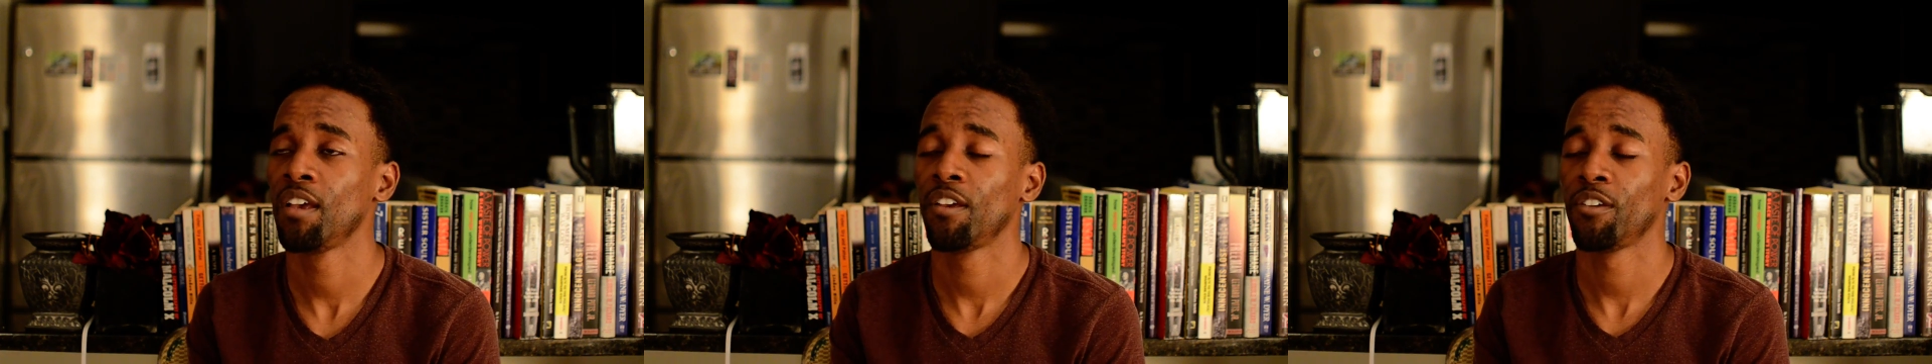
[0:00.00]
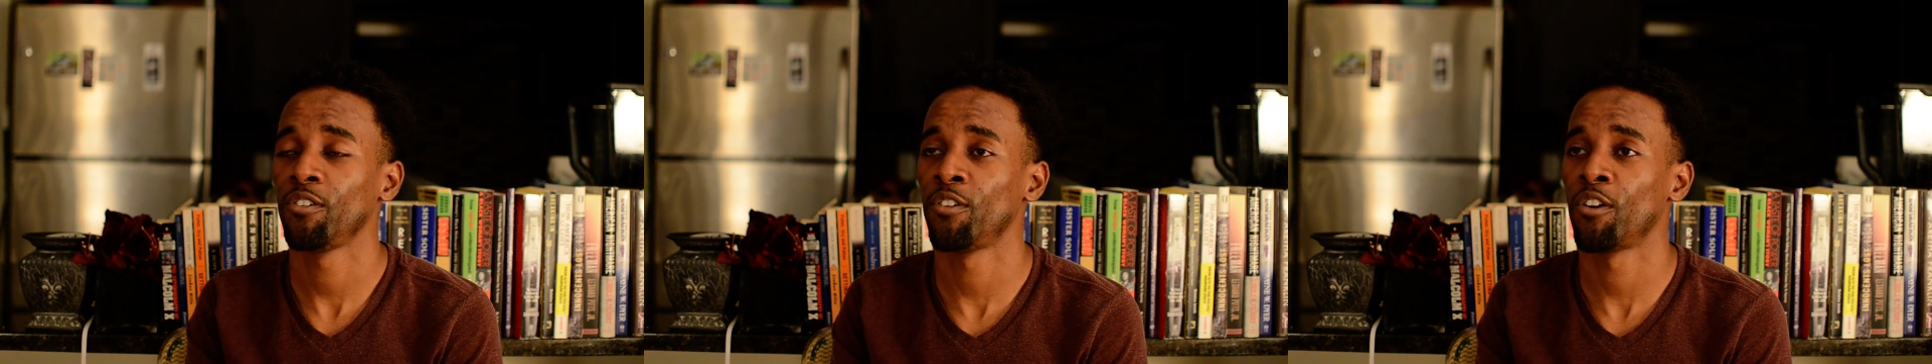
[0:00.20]

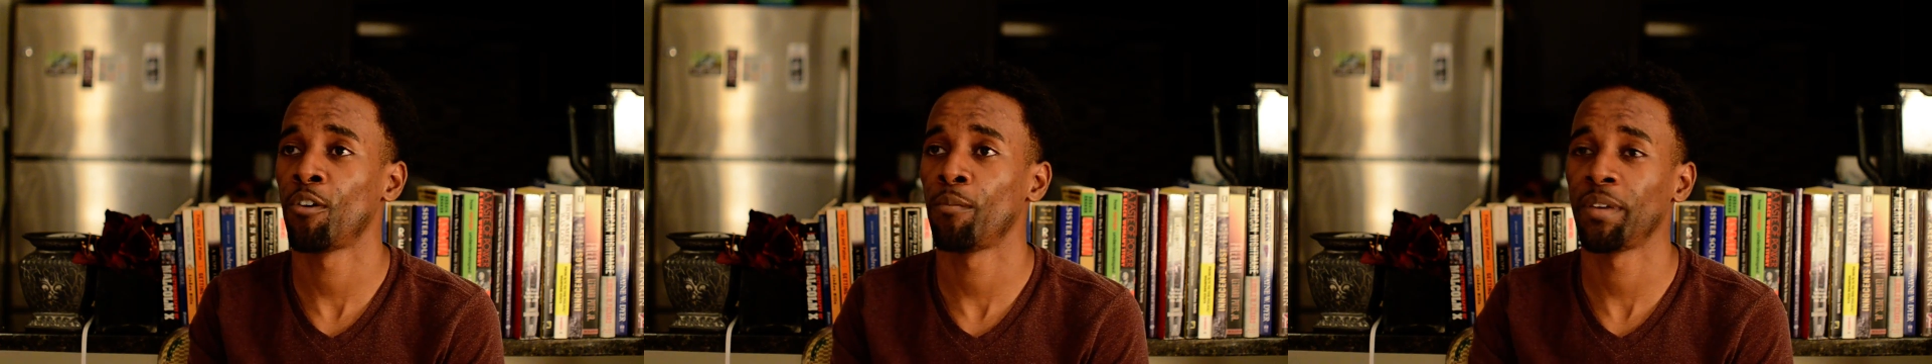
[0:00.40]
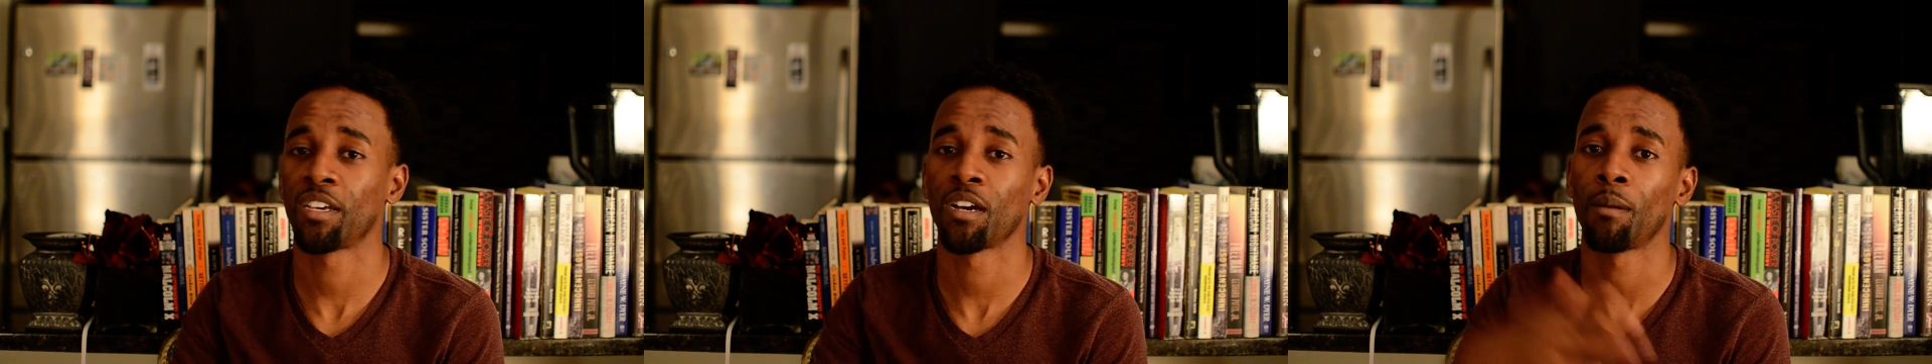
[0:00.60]
you know,
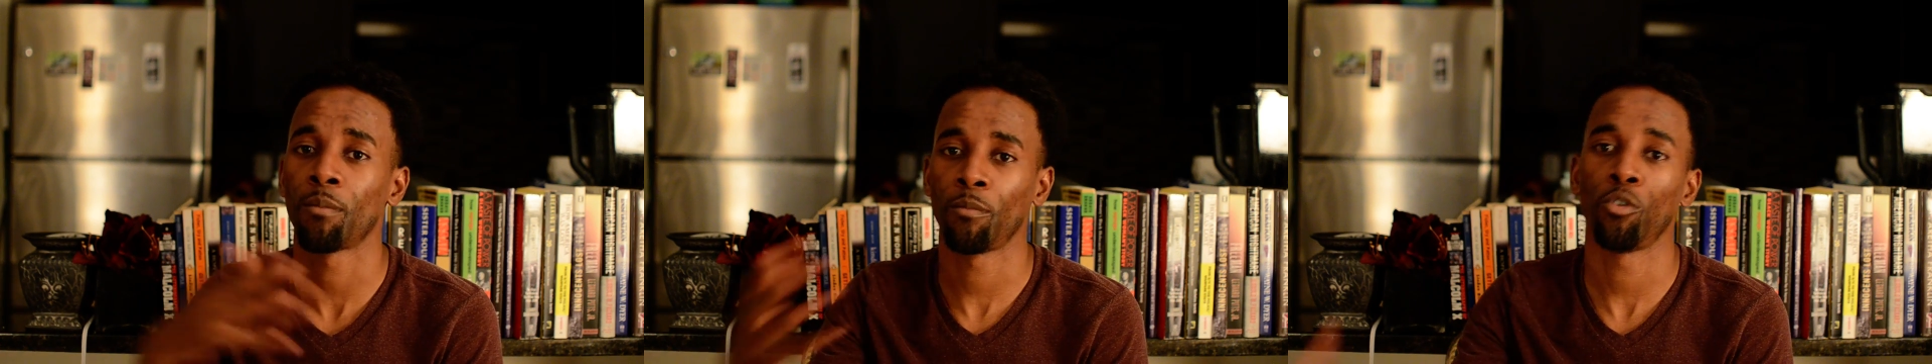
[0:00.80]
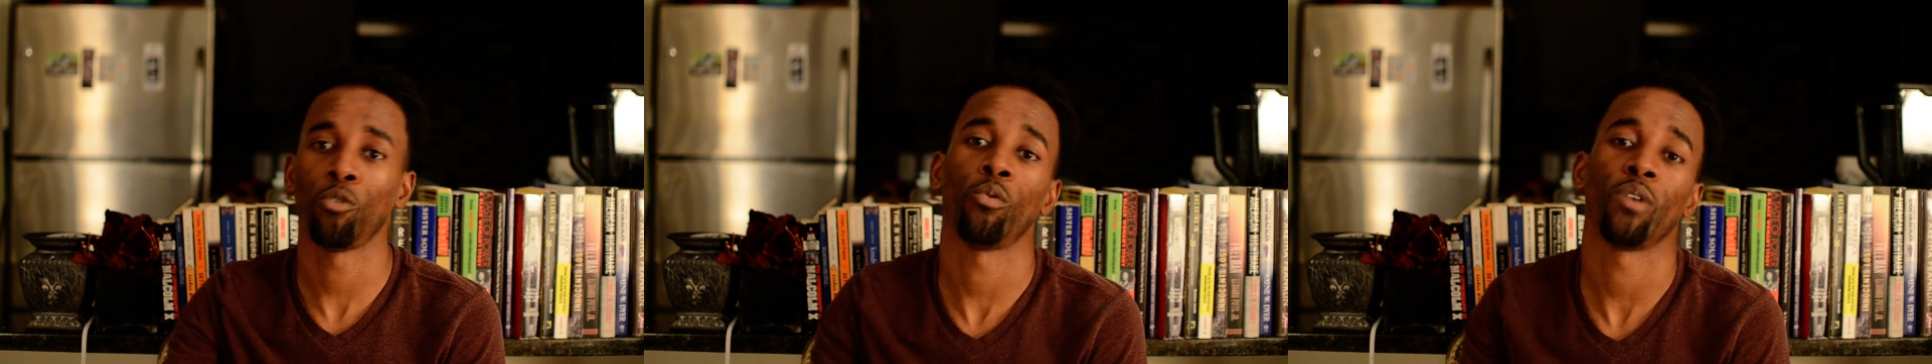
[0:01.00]
become
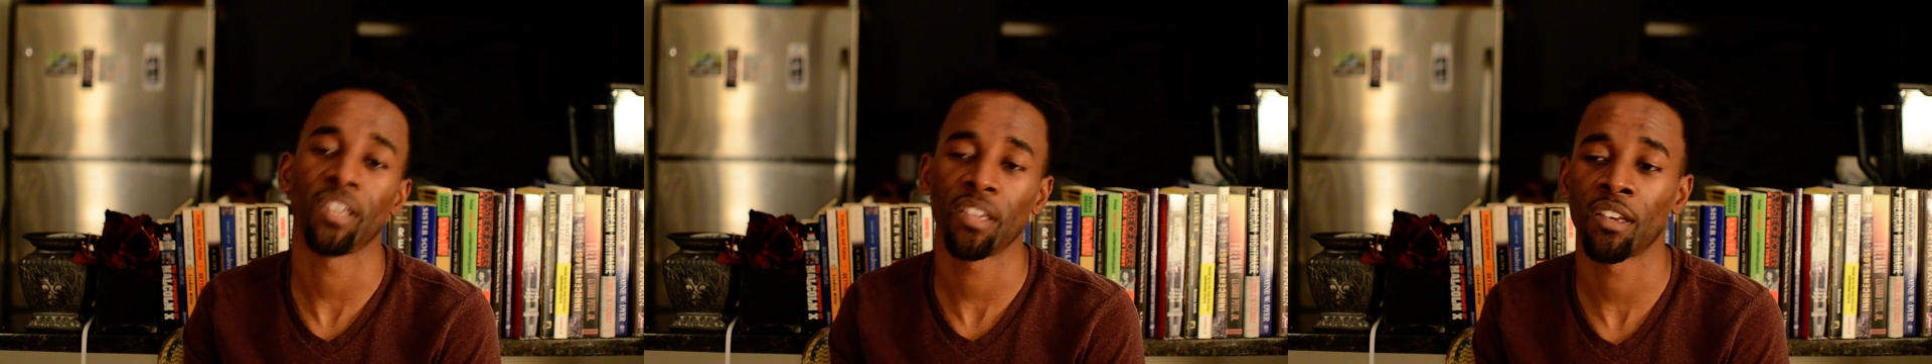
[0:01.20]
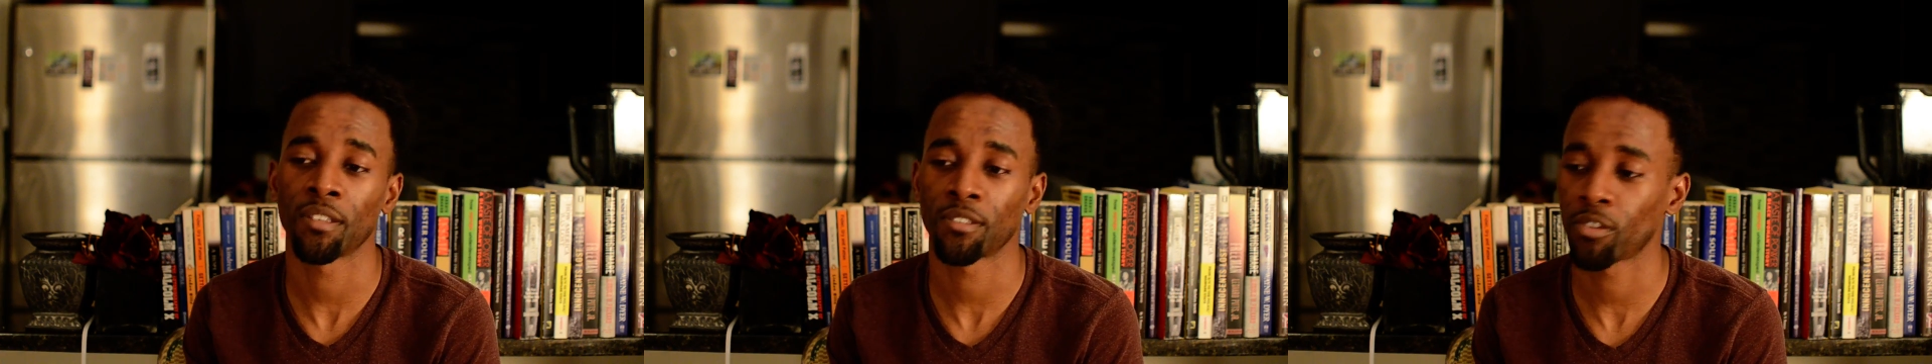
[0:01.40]
who he is.